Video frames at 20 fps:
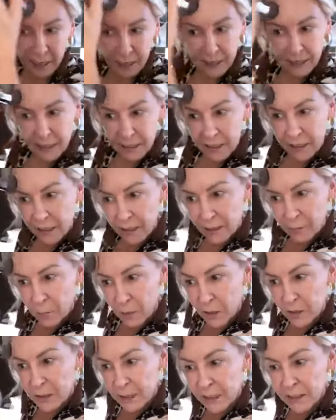I,
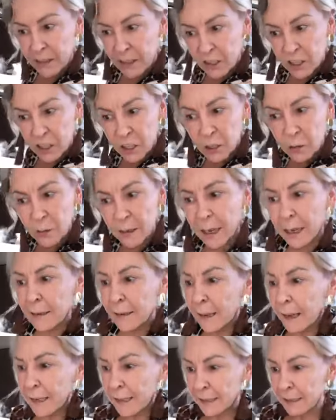am using the two and I
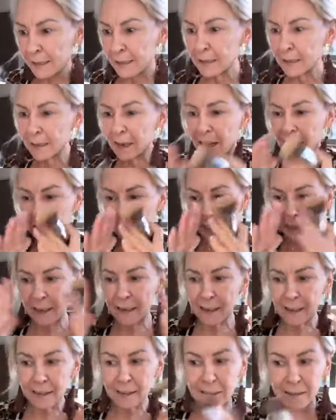like it. I
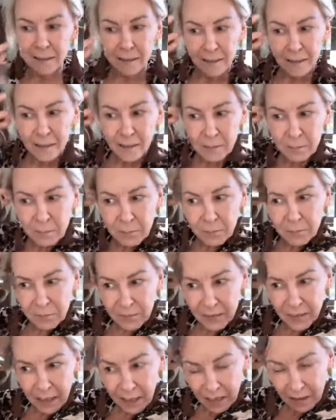like it.
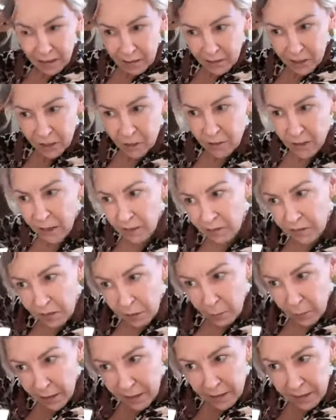I'll do that
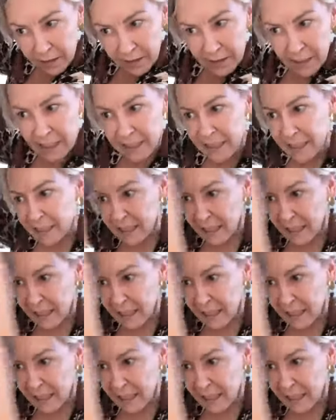for a while because